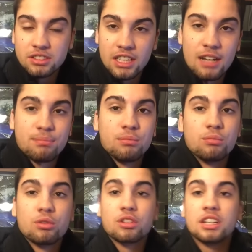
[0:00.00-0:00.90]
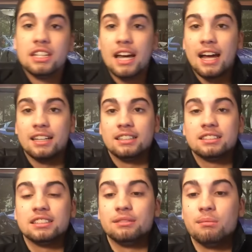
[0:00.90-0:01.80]
kept working at
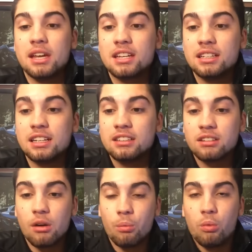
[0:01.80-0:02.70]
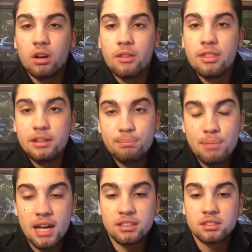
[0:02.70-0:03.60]
it and making it one of the
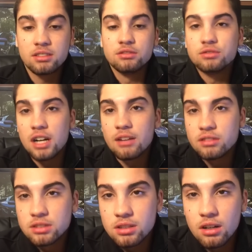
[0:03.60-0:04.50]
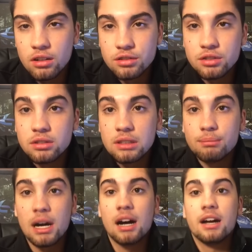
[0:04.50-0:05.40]
best driver's cars you
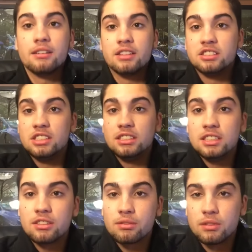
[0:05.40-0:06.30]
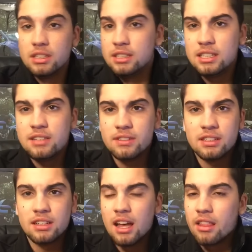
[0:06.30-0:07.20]
can buy. The GT3,
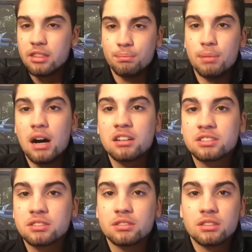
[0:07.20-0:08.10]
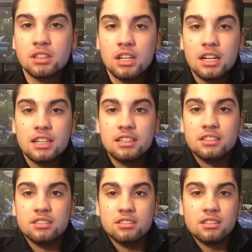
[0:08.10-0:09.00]
even the Boxster,
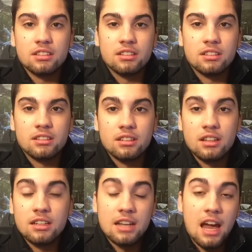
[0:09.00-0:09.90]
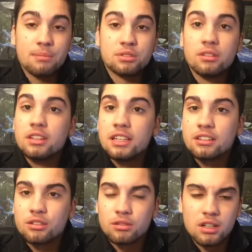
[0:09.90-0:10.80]
is an absolutely
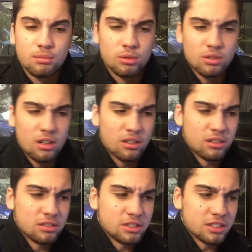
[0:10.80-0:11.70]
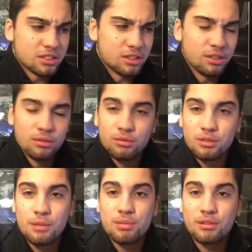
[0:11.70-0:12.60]
incredible car just to
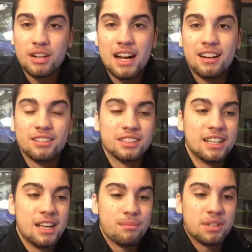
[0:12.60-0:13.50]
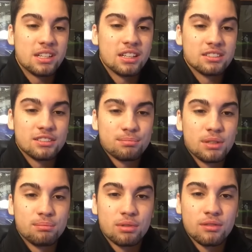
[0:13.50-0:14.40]
whip around because it's
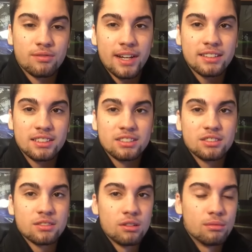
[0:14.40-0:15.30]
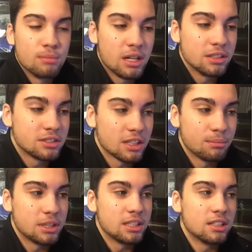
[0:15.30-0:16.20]
been perfected so much. I
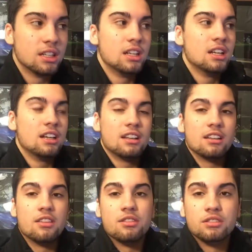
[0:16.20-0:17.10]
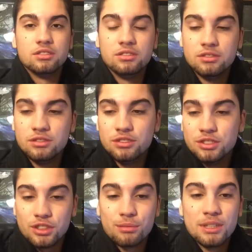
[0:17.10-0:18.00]
mean, the
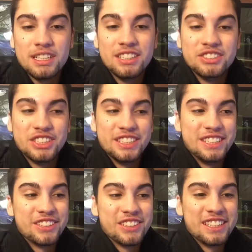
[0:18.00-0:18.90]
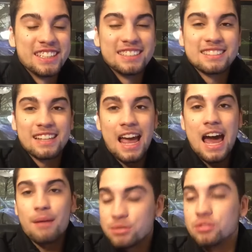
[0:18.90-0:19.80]
German engineering is
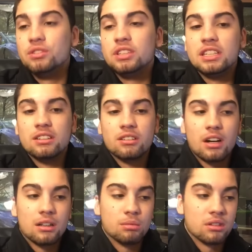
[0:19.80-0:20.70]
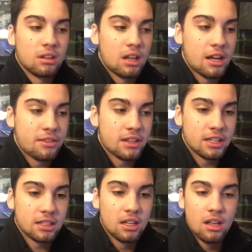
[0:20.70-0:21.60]
absolutely incredible, I
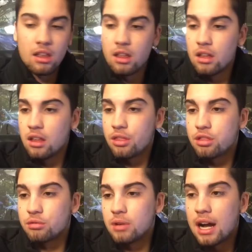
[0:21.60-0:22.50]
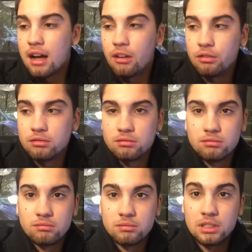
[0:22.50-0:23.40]
think throughout
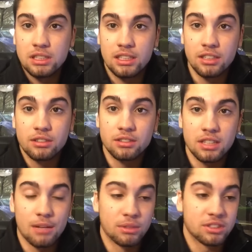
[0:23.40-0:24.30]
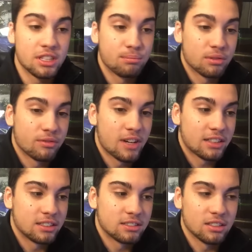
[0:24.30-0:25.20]
the years how much they
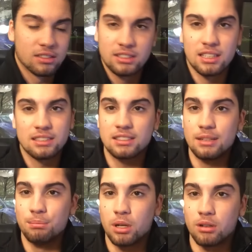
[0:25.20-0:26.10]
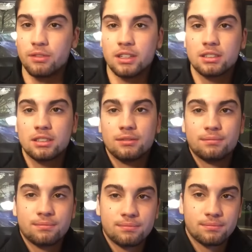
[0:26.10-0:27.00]
perfected something that's imperfect.
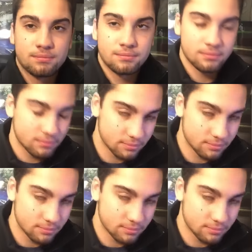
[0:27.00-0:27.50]
To